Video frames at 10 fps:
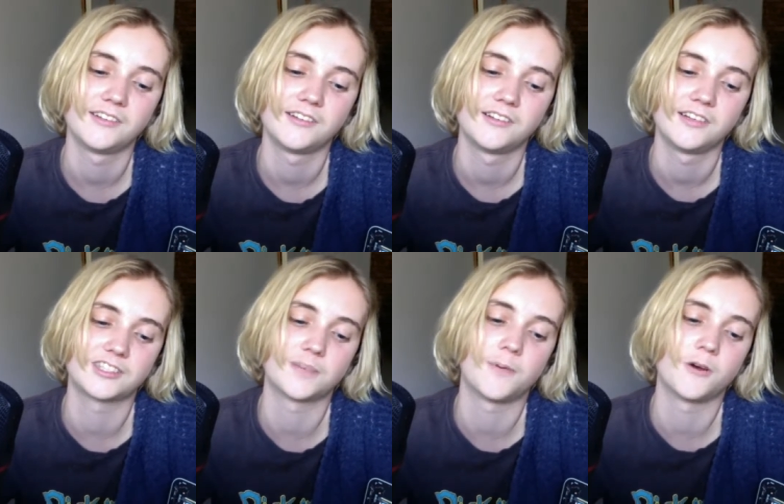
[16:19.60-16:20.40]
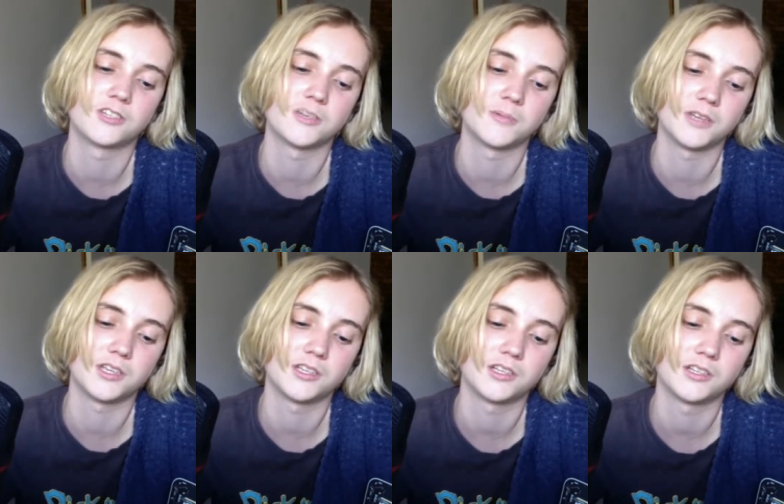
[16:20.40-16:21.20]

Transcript: it's supposed to be